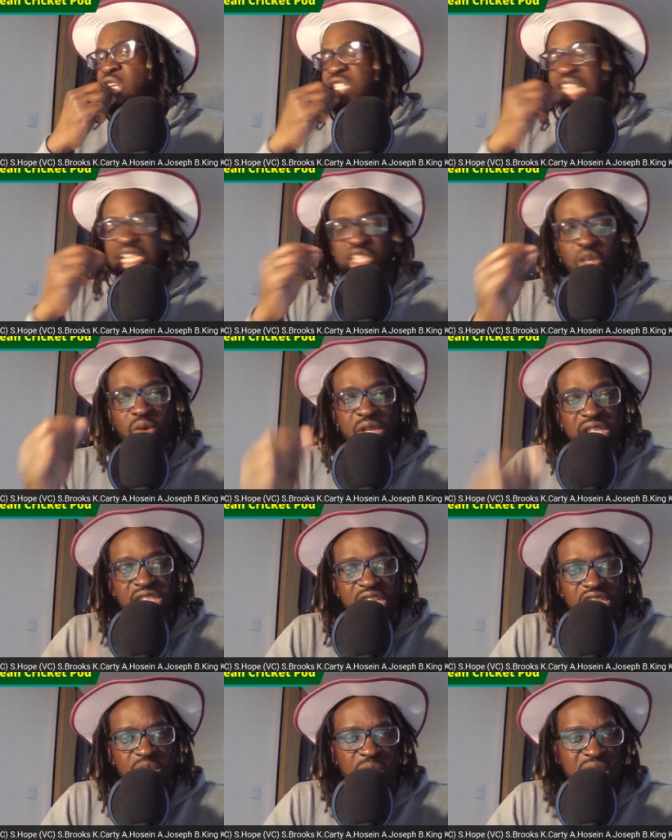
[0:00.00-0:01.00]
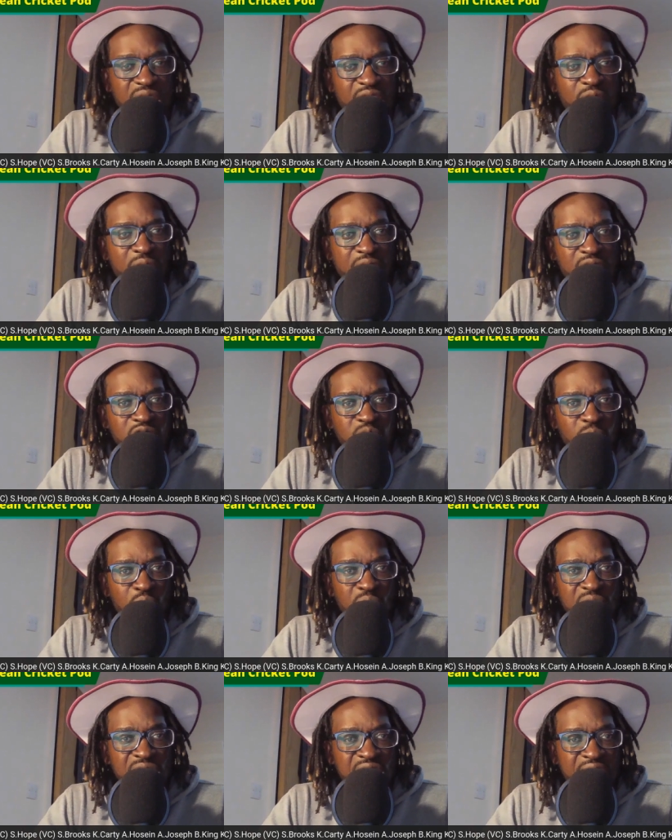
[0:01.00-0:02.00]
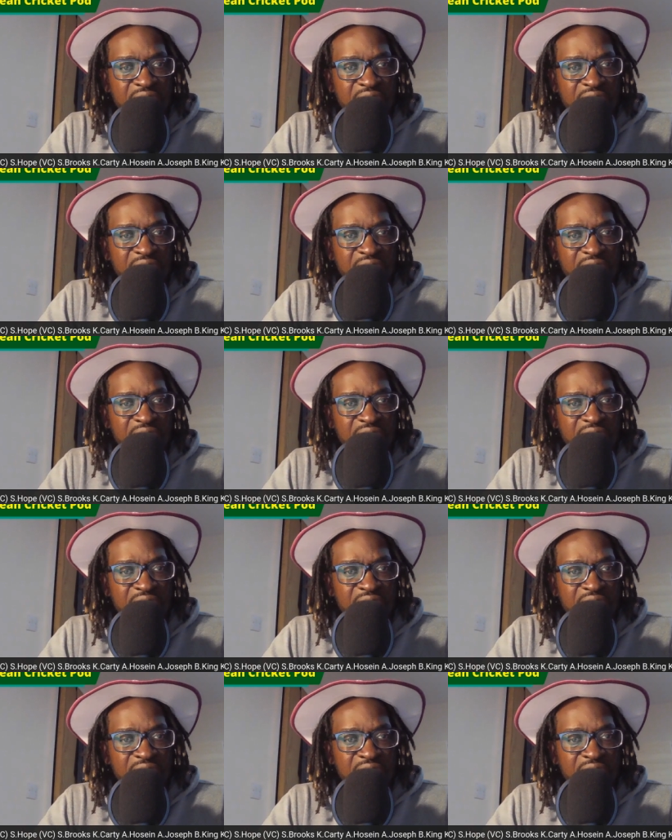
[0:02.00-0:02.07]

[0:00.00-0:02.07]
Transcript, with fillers: Santoki said to me that he reckons Motie's